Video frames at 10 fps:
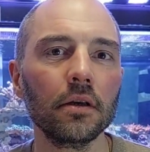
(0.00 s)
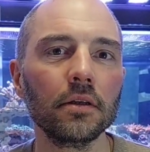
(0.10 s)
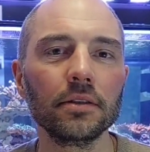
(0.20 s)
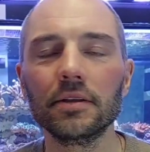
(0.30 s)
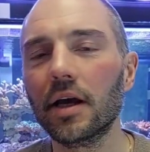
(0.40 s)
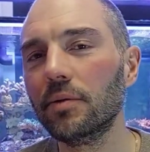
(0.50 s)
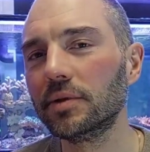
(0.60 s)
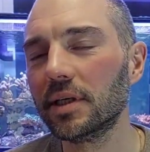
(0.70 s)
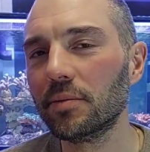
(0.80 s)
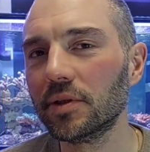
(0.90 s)
So I was
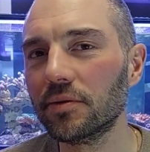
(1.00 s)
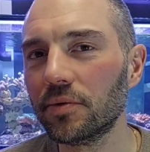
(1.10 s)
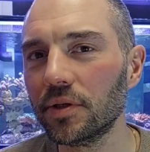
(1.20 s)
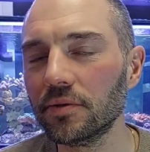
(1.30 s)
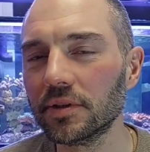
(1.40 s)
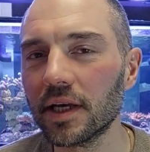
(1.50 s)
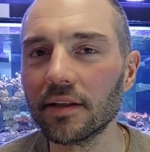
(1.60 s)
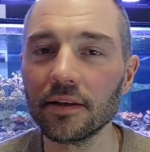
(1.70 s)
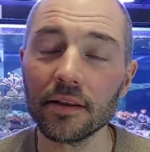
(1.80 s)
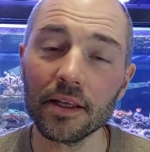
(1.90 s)
able to reuse that,
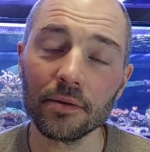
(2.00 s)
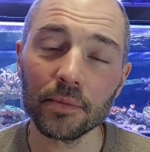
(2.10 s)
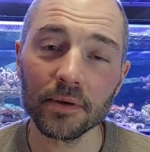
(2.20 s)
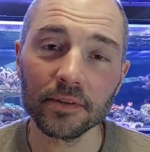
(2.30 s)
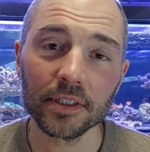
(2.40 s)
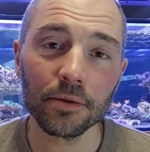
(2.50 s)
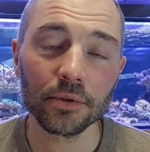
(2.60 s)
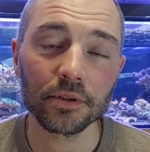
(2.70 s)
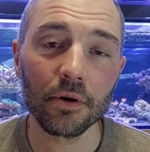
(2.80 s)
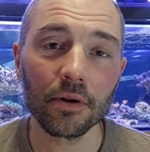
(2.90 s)
and that PVC was
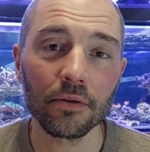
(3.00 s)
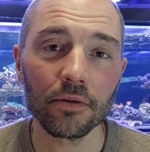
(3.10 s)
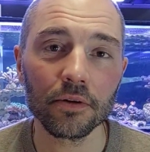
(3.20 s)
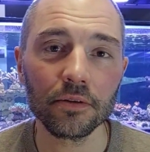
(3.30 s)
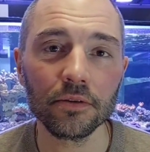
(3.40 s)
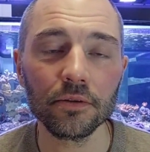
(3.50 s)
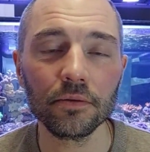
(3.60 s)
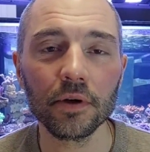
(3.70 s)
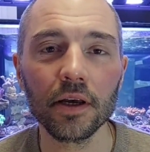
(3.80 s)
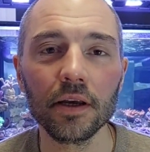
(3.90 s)
on in 32,
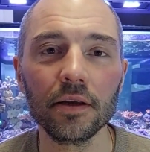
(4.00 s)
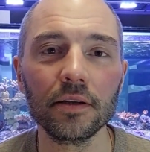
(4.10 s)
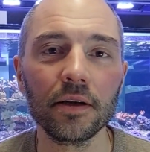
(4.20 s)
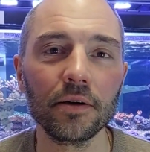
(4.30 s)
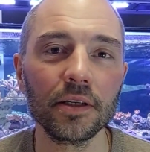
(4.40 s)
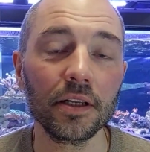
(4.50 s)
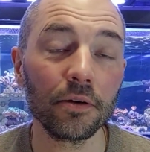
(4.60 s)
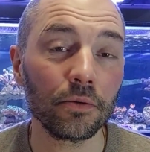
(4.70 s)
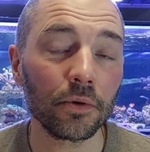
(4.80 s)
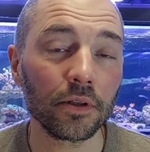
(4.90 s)
and I didn't
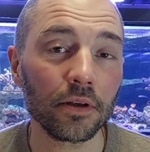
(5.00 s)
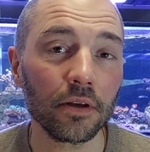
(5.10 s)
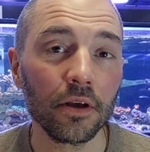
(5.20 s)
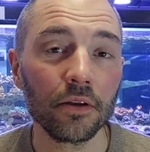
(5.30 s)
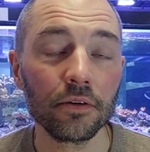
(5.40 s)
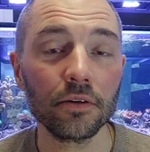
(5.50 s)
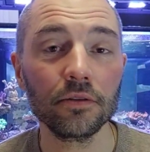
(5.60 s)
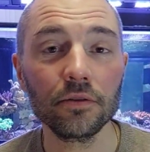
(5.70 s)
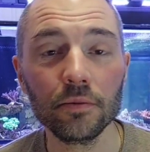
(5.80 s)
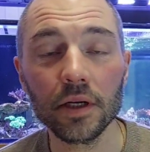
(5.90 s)
want a
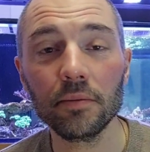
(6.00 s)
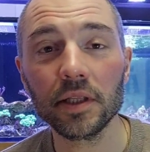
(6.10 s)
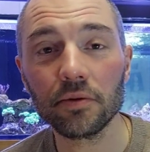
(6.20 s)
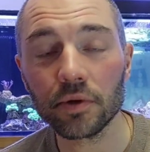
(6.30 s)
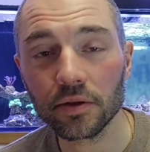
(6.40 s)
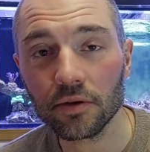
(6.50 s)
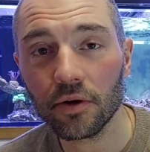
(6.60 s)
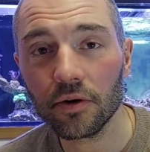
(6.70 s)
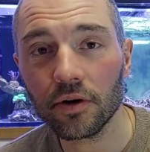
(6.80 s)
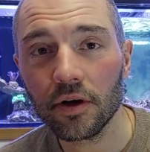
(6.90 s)
32mm
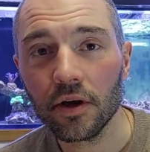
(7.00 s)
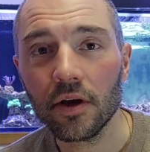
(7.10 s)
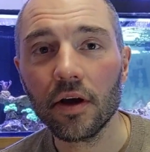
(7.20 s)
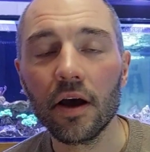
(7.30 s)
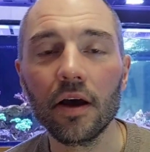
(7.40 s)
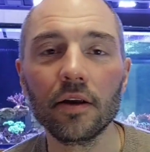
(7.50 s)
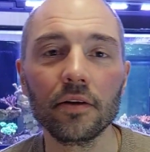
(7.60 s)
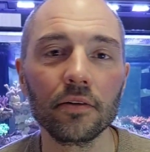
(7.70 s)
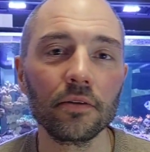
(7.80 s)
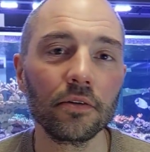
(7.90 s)
return and
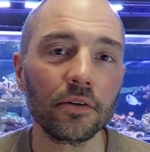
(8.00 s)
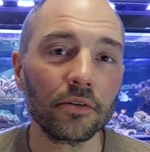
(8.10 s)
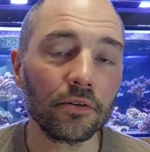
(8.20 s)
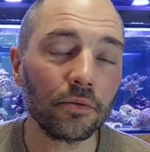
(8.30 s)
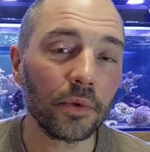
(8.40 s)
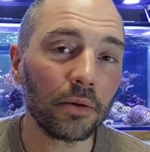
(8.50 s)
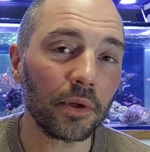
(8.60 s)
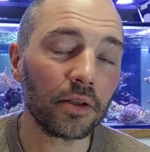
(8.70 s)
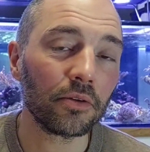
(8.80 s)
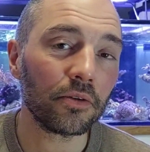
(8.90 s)

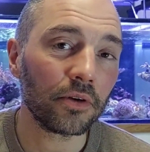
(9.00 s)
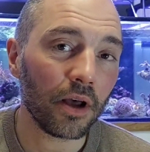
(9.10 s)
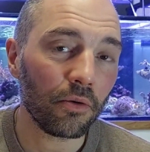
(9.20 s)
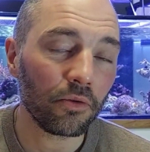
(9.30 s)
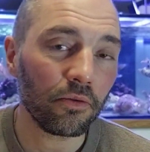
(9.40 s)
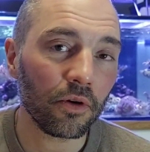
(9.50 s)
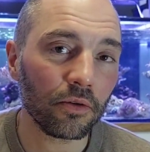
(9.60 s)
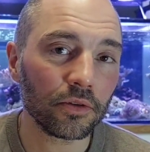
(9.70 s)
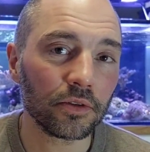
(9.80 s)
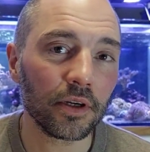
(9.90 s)
32mm downflow,
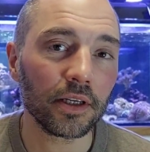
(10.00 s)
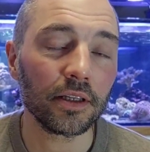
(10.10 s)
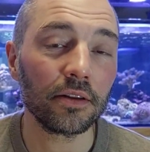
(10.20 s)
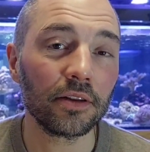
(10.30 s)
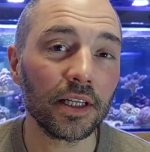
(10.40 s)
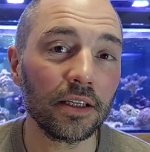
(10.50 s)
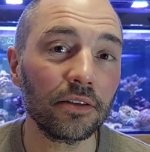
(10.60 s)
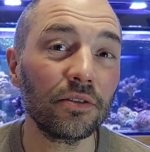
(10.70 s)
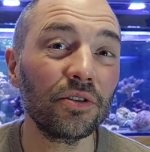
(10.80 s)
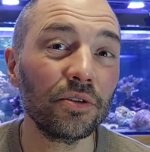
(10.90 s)
so I did
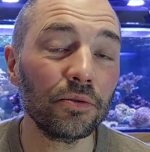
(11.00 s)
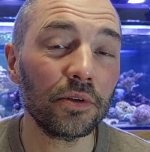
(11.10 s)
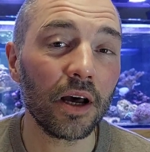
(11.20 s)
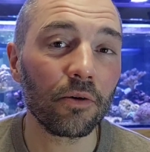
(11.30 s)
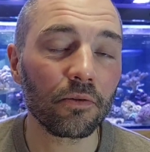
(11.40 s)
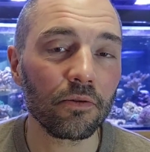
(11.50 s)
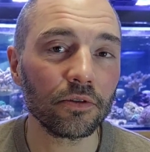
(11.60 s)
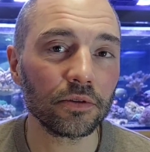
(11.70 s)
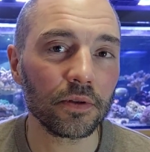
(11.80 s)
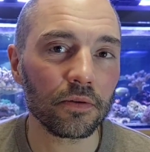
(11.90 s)
2 downflows
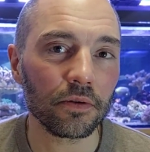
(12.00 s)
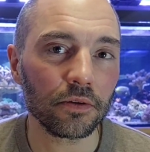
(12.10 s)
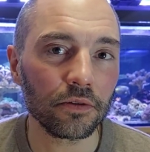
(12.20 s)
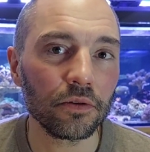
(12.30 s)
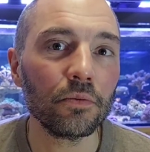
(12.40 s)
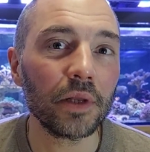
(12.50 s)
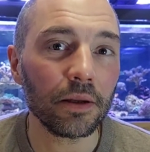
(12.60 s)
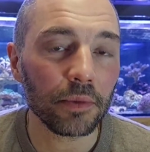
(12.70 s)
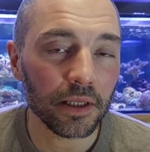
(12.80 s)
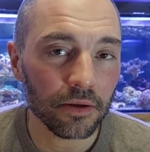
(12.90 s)
in
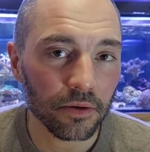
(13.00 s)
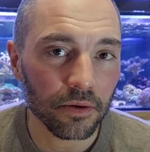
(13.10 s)
32mm